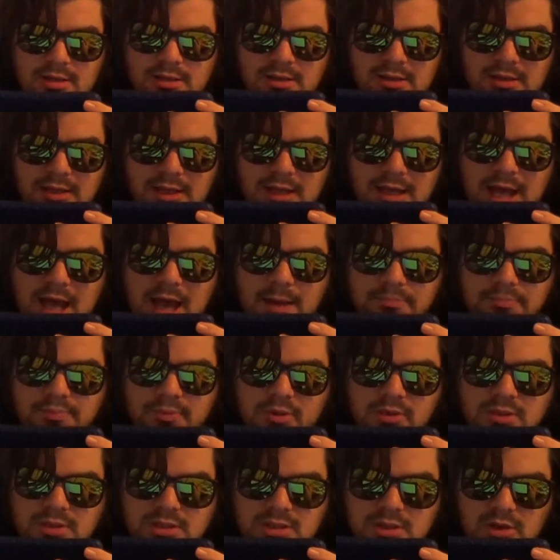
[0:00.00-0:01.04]
The app
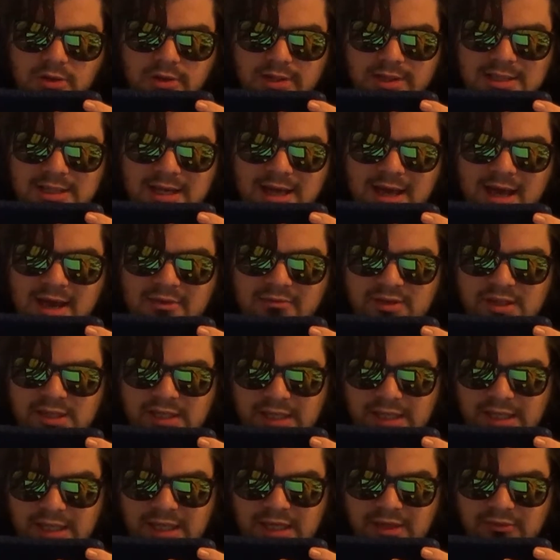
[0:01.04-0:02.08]
was going to have an
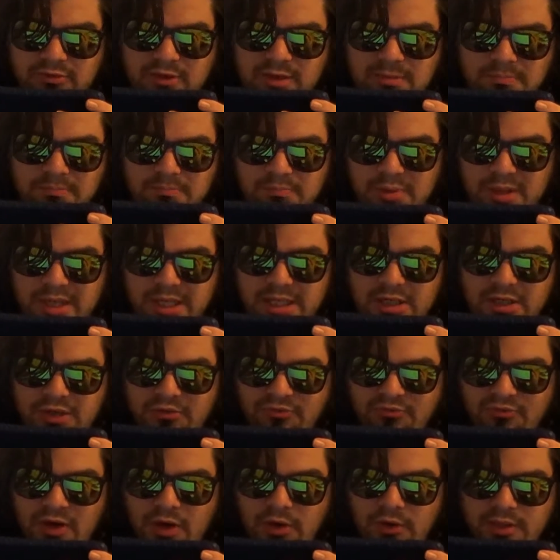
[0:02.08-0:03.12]
even bigger
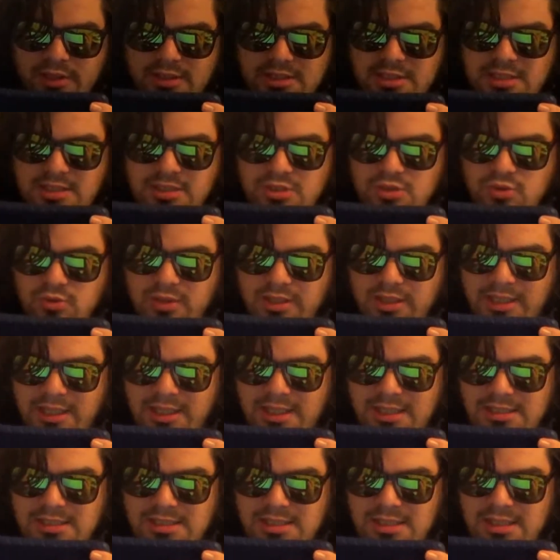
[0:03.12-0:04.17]
focus in
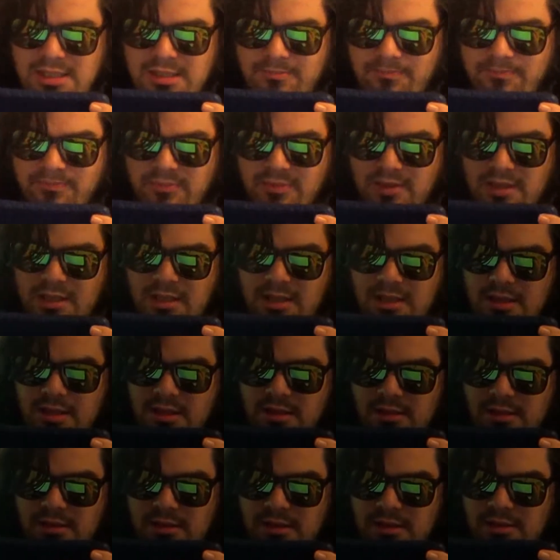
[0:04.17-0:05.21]
2018.
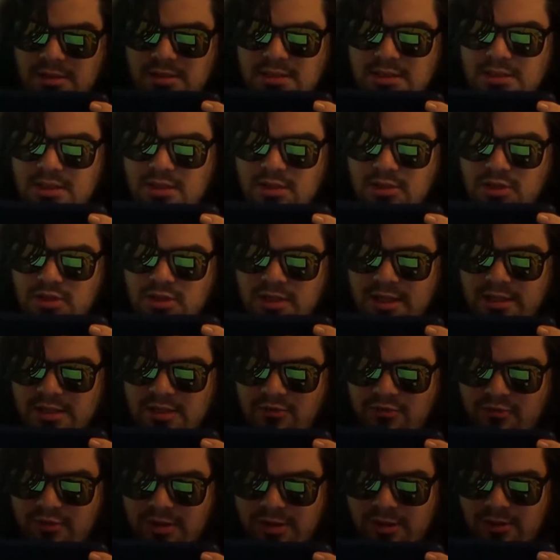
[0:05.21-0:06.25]
They're still trying to
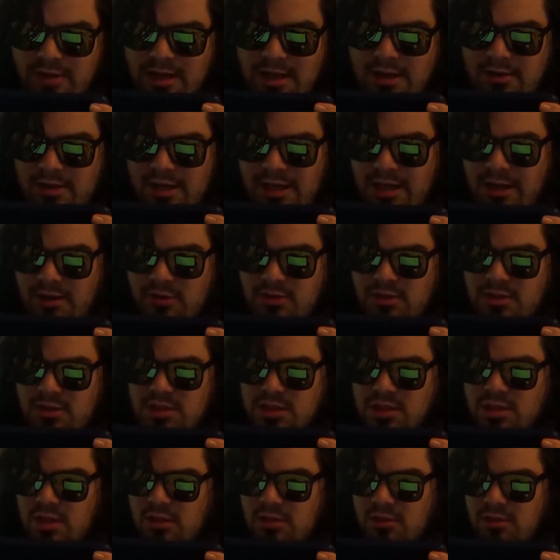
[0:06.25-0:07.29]
figure out how to
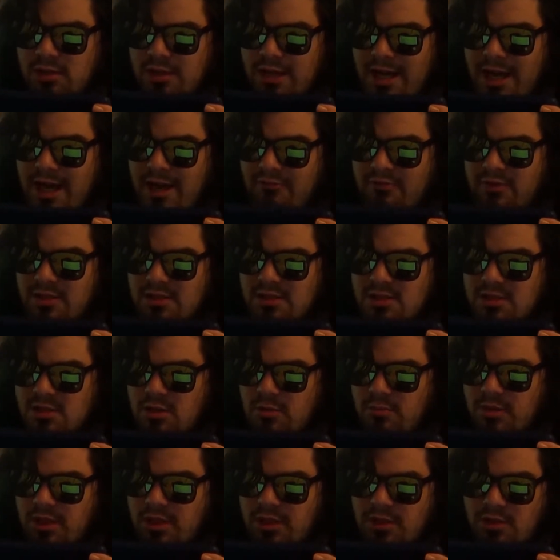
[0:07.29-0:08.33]
juggle having
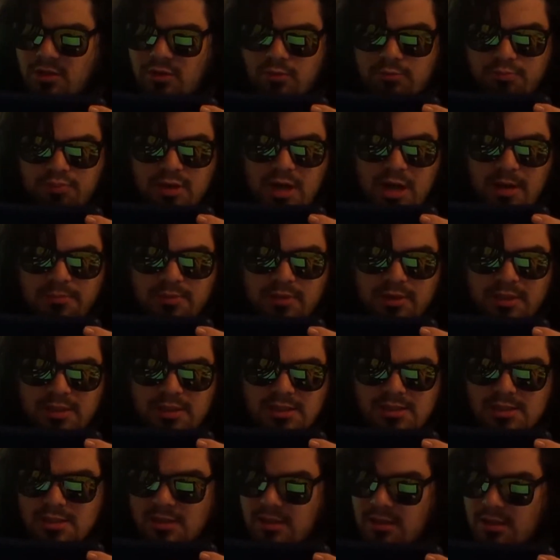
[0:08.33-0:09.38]
so many new
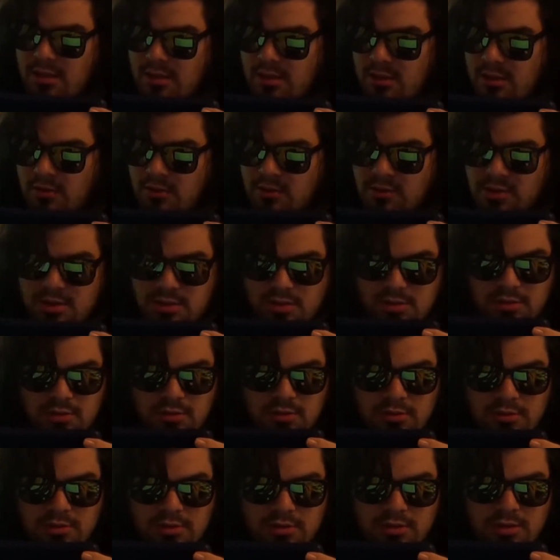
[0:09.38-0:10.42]
properties. I was
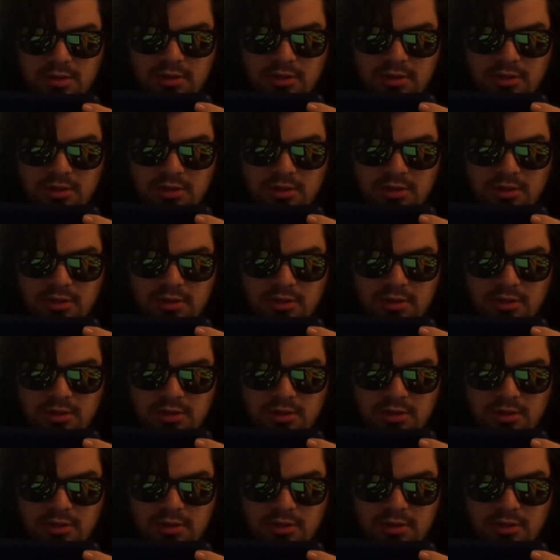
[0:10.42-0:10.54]
told